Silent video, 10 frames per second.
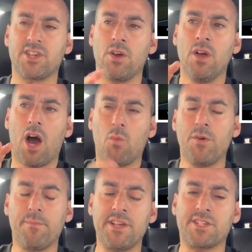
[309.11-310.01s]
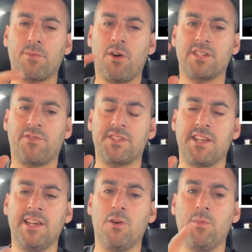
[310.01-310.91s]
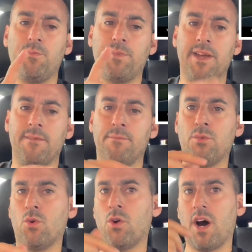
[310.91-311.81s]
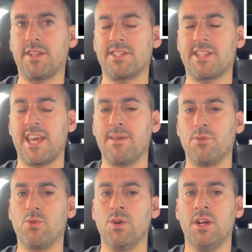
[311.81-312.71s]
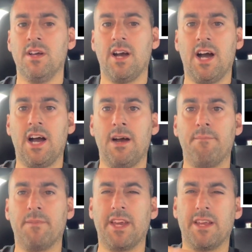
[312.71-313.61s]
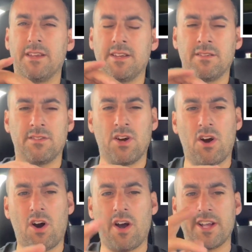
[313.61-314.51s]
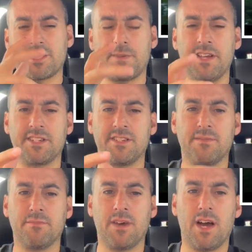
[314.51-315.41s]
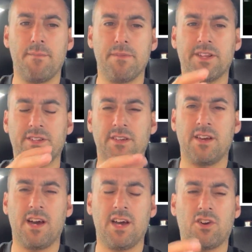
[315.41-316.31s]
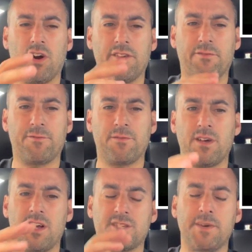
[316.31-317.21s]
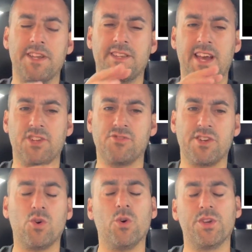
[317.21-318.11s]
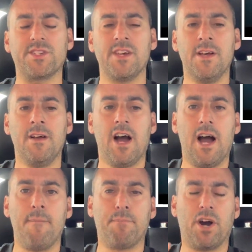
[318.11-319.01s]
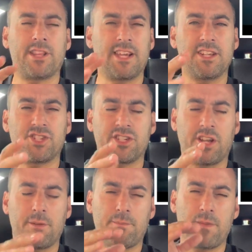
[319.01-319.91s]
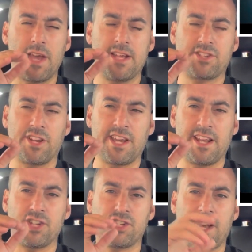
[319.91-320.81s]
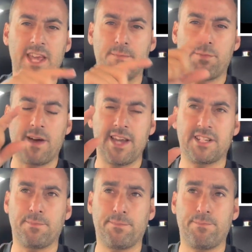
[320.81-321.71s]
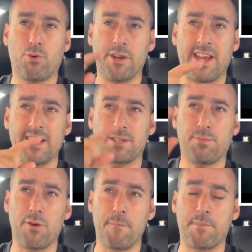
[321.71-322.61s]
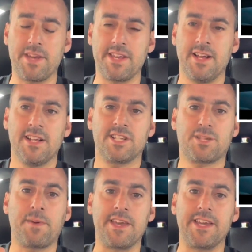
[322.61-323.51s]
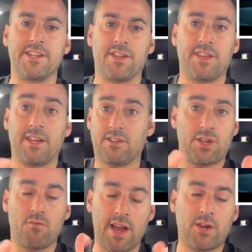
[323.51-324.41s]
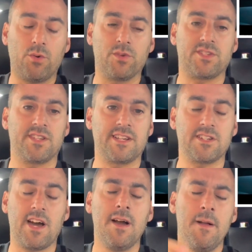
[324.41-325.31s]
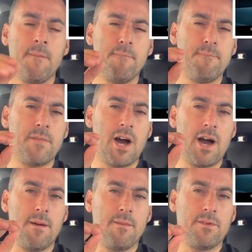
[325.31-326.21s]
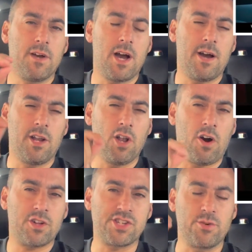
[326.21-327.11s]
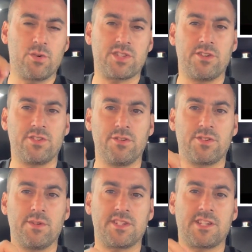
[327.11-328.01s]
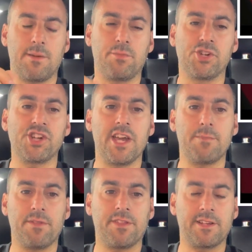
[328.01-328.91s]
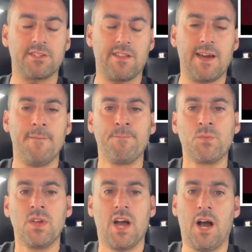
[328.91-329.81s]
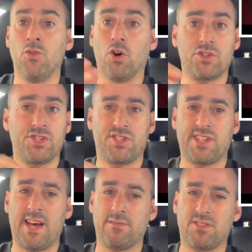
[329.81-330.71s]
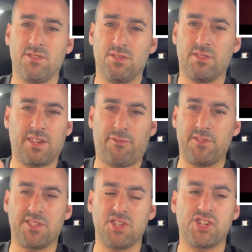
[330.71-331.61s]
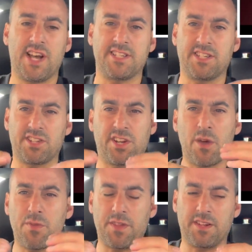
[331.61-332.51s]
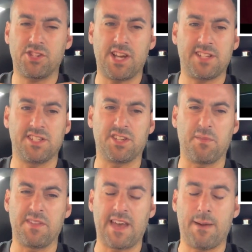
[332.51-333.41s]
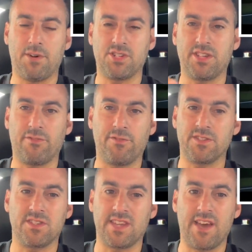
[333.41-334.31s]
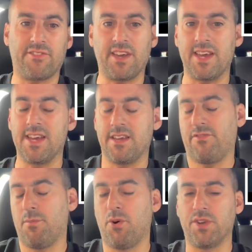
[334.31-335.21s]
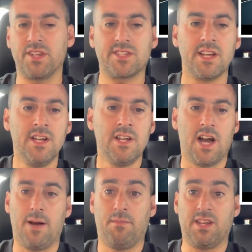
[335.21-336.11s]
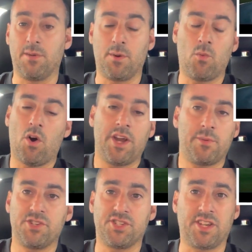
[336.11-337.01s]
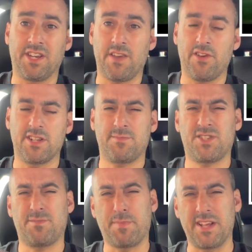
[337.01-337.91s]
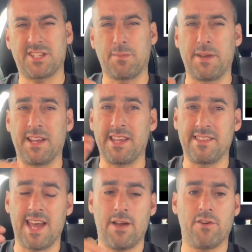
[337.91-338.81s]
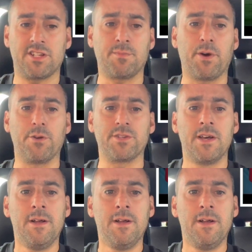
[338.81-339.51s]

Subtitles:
So I wouldn't be surprised if it's a little bit more unstable in higher speeds and mid kind of speed entry corners, but I think it's just gonna get its point A to point B speed, I think, so records and things like that, largely also due to its slippery shape and things like that, not just down to the difference in chassis, because I don't think the chassis is going to be that much different to the FK8, if I'm honest. A little bit wider, which is going to give it a bit of stability there, I suppose.